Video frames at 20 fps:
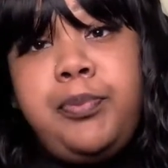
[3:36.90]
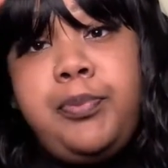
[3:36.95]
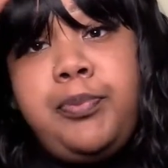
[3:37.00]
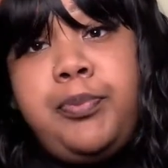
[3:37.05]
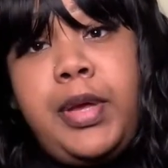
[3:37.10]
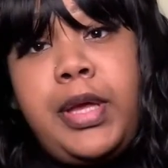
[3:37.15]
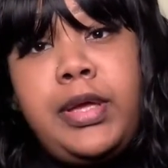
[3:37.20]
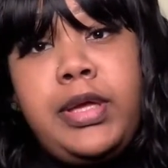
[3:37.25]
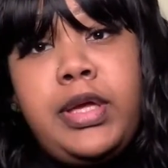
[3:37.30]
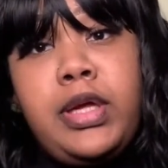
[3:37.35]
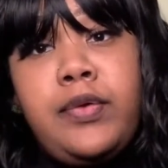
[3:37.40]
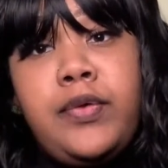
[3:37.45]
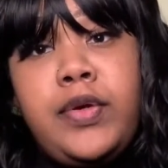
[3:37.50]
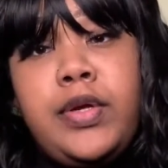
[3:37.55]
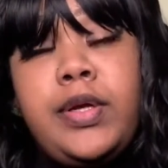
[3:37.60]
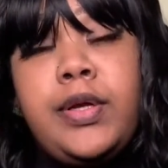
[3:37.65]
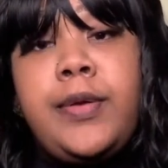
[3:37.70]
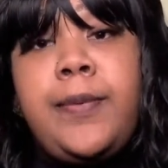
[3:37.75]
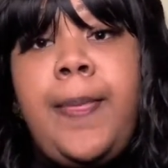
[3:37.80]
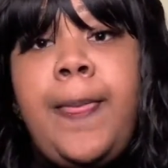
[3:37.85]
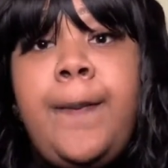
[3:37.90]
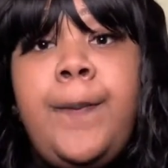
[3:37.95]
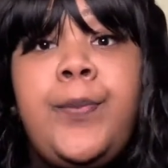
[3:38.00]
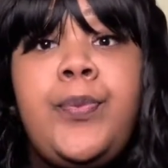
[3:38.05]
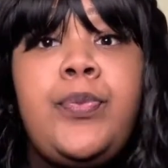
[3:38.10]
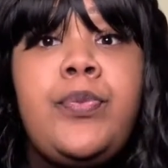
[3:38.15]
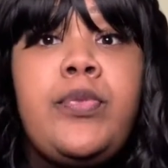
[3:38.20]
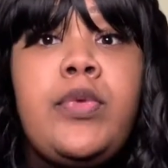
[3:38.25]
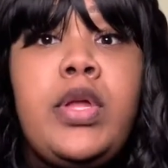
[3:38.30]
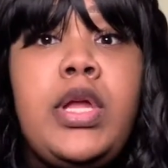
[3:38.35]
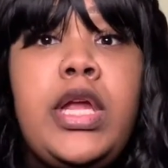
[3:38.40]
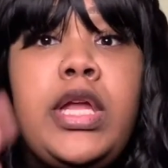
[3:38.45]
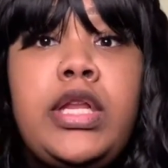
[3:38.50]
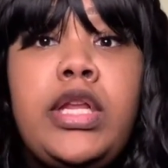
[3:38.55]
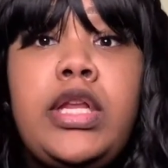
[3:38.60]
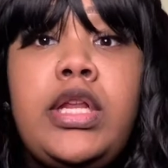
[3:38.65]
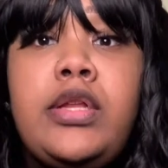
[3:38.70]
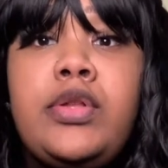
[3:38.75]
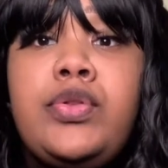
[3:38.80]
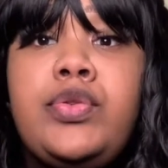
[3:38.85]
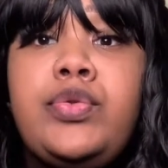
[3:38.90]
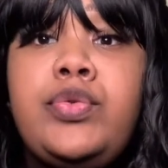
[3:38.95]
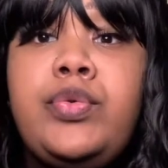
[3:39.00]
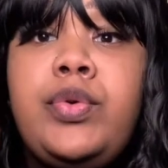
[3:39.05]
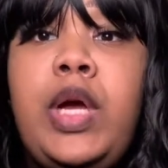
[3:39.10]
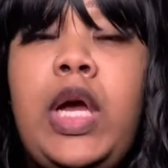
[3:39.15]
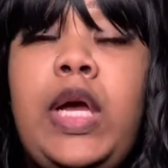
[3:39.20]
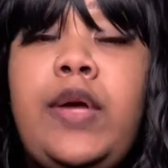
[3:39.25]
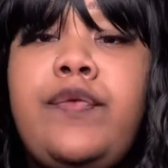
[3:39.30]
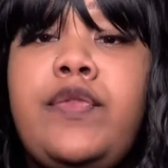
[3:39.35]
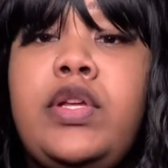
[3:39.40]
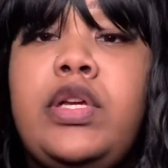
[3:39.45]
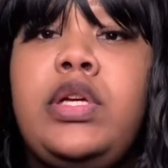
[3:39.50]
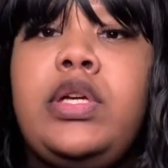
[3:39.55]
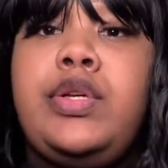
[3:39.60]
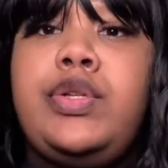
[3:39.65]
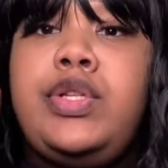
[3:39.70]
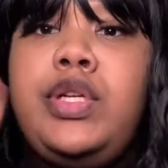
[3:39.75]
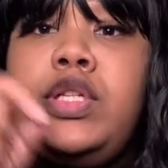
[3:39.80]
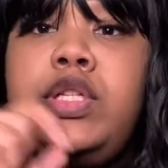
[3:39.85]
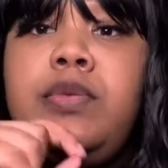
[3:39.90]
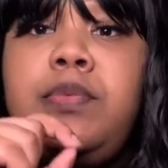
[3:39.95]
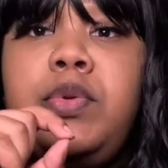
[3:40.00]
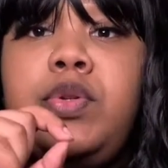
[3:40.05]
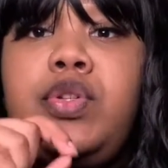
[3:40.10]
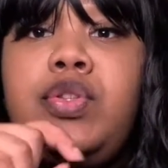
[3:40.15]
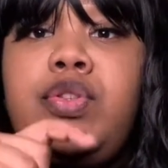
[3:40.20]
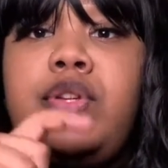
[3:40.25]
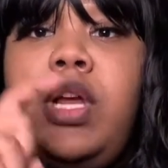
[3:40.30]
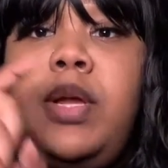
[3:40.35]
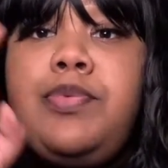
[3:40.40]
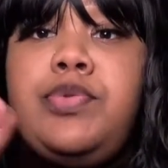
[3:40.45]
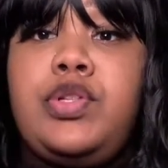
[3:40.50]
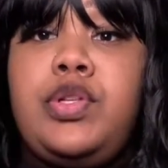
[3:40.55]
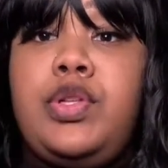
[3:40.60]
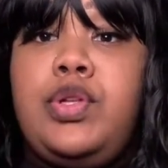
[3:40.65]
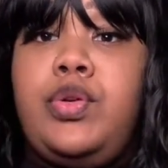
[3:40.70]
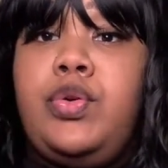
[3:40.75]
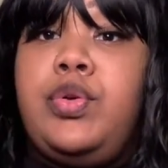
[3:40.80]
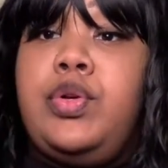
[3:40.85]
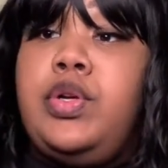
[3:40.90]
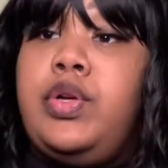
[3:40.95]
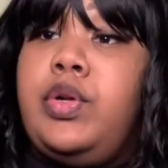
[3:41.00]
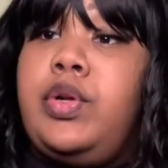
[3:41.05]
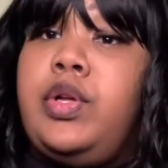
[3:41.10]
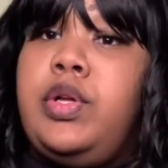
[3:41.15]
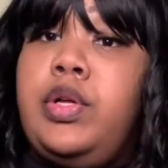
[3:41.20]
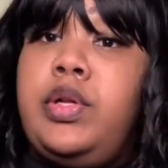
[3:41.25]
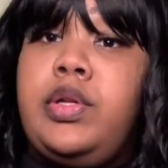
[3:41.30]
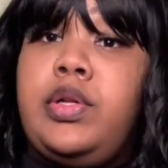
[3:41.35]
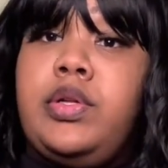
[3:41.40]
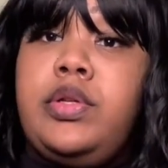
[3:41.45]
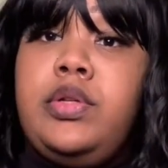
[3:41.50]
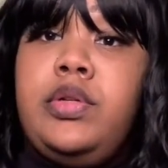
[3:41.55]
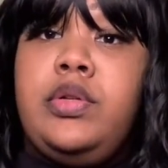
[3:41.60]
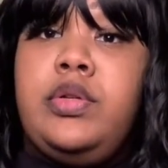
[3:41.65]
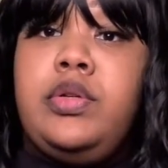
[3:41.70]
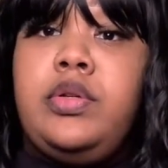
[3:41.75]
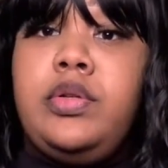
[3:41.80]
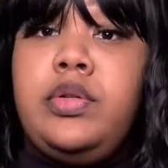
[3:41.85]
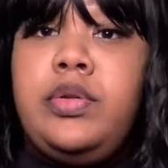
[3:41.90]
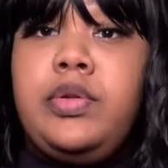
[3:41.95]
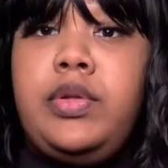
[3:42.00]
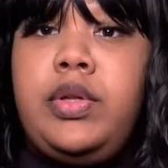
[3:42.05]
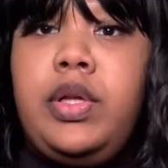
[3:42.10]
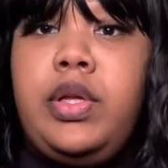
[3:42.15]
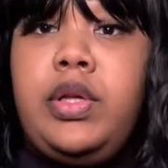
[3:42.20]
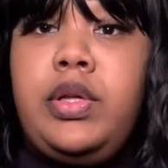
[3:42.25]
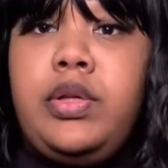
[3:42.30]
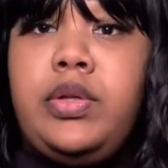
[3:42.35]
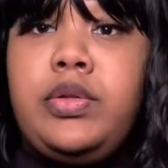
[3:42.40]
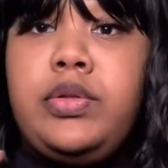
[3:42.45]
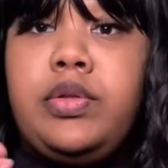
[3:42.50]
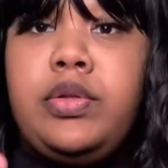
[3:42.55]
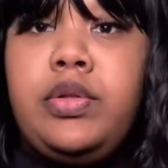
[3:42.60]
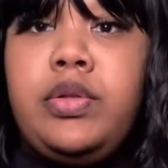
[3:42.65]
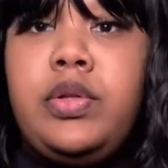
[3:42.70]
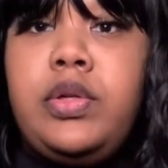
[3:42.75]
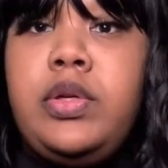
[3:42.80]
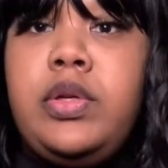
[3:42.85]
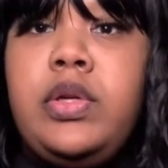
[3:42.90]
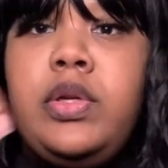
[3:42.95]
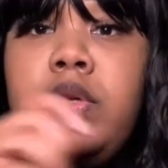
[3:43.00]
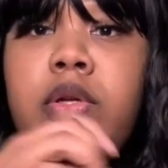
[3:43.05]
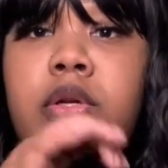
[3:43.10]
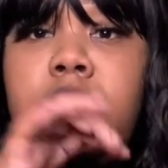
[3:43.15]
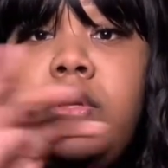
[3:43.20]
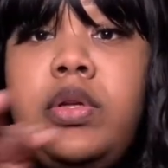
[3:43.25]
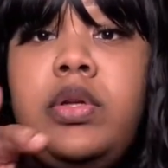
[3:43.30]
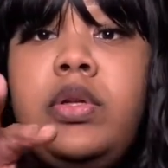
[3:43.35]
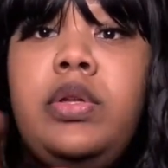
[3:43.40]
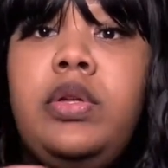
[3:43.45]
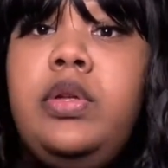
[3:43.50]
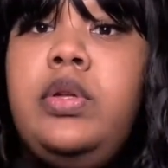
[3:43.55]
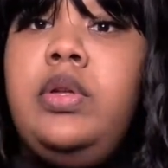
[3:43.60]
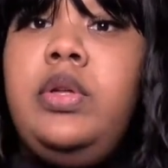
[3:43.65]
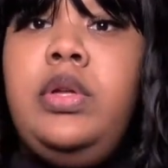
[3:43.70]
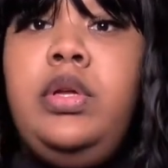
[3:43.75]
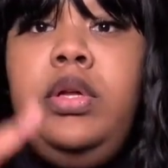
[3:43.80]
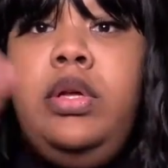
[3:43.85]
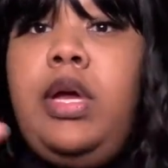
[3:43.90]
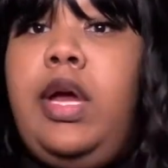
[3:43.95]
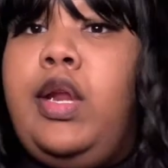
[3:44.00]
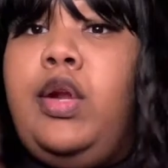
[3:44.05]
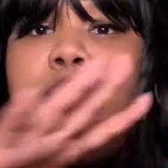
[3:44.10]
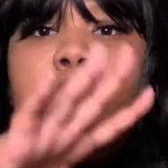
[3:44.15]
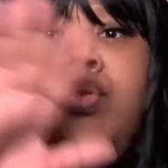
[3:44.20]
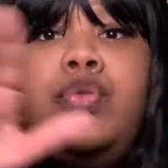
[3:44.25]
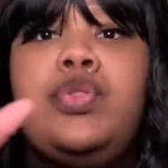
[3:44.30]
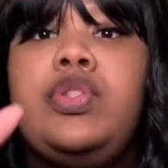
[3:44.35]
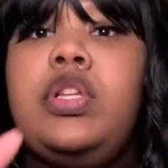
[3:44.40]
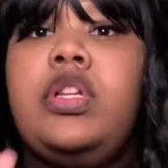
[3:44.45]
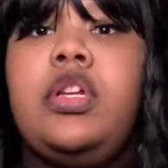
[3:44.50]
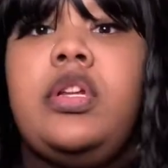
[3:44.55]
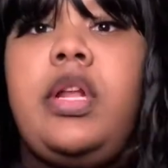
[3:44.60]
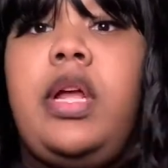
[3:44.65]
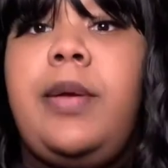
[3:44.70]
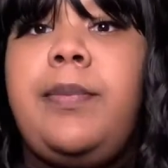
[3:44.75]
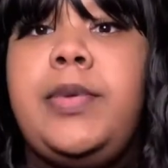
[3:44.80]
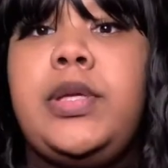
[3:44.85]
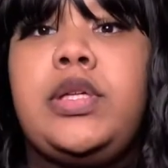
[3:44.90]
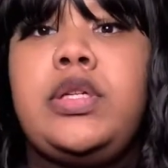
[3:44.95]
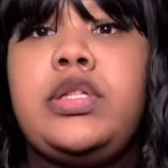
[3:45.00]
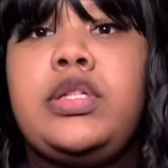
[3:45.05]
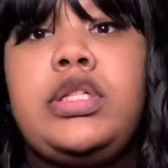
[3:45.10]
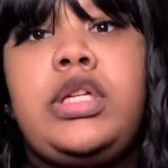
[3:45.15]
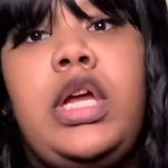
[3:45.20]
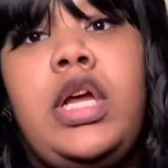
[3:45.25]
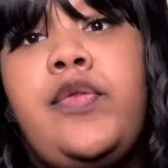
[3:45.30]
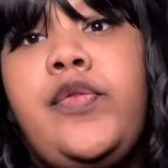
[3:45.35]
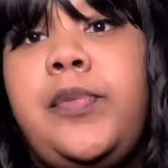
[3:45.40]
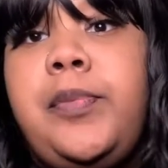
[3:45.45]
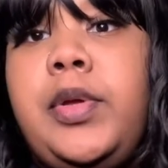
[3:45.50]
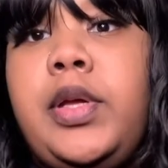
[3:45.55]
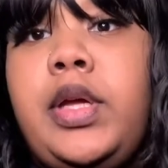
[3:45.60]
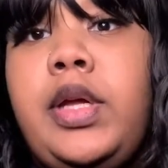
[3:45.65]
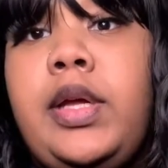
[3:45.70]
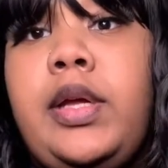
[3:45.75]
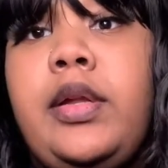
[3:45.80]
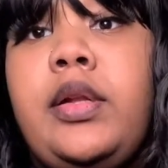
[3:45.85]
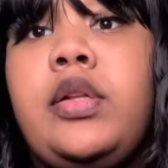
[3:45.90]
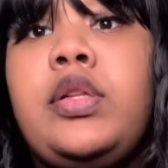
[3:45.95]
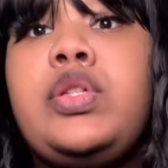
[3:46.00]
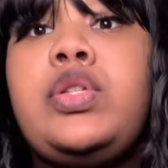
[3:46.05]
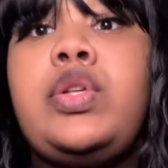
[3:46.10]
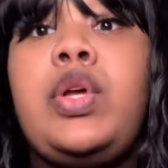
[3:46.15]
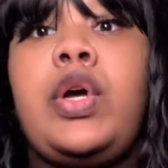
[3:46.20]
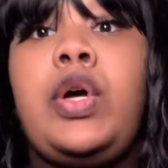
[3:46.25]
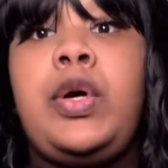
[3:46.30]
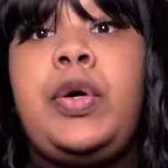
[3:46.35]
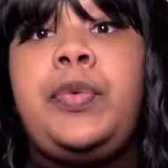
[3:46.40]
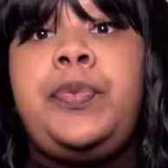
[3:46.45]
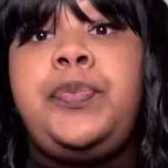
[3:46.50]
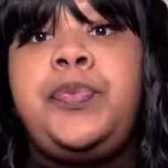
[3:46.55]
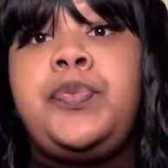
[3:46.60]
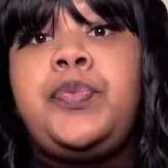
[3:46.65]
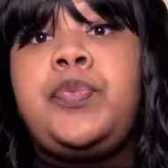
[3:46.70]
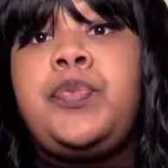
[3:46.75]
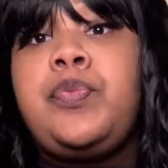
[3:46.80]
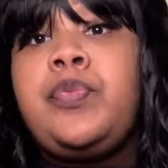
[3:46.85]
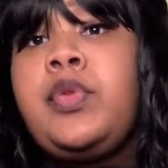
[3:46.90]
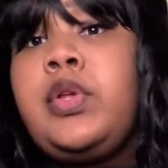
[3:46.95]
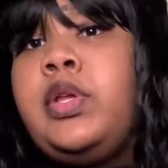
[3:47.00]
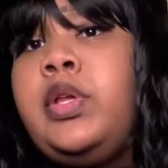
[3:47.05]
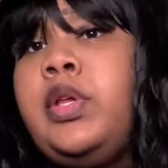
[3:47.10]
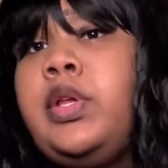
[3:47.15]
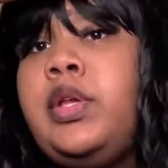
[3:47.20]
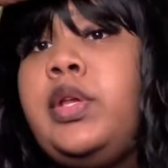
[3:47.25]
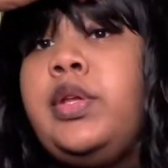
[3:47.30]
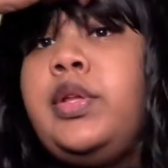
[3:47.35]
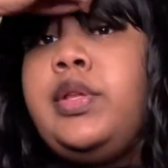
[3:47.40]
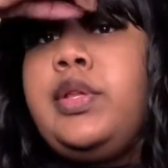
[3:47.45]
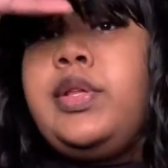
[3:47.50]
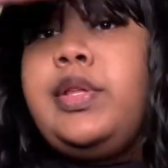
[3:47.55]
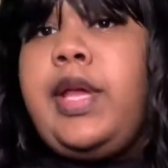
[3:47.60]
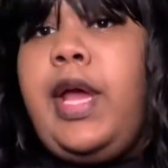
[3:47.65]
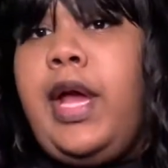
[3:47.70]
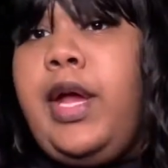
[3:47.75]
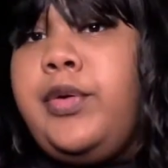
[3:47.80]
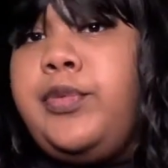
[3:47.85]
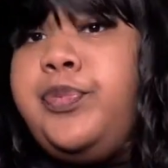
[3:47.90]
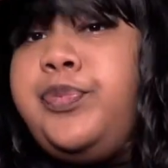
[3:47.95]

bang area. And then it do have the adjustable straps, the little hook hook things. I don't use none of that because I have a big head. So yeah.